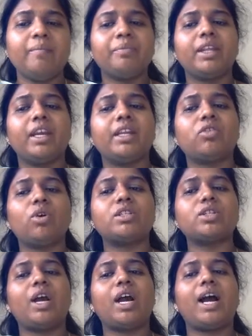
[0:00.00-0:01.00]
It
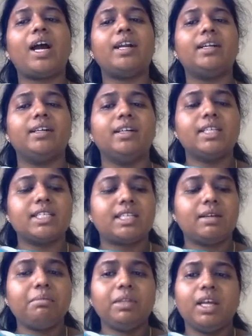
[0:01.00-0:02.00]
also had
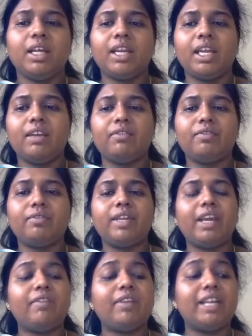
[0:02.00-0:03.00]
some
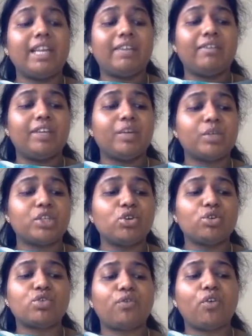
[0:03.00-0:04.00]
it was
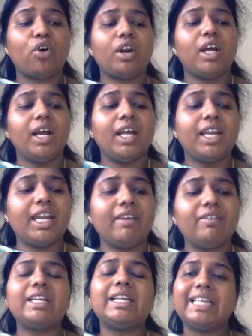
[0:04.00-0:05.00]
used for
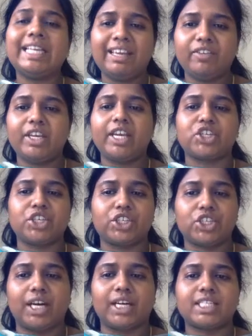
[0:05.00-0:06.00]
naval navigation
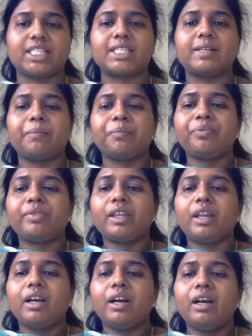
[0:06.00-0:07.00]
charts.
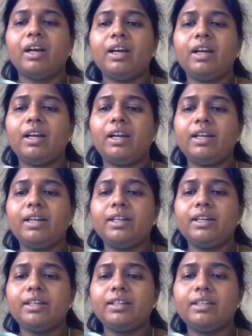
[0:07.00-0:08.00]

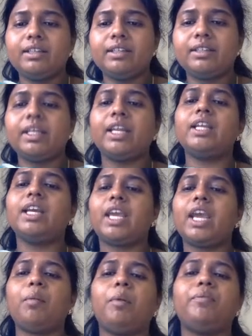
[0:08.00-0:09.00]
And then he
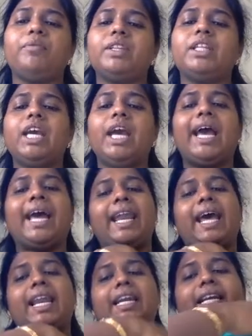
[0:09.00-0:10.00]
came up with the
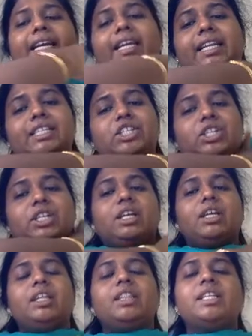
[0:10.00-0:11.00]
analytical engine.
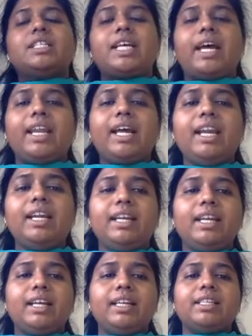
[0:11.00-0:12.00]
This
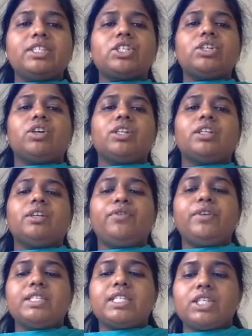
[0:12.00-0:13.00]
analytical engine or the
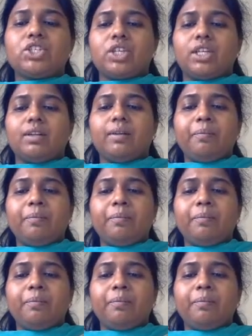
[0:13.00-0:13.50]
difference engine,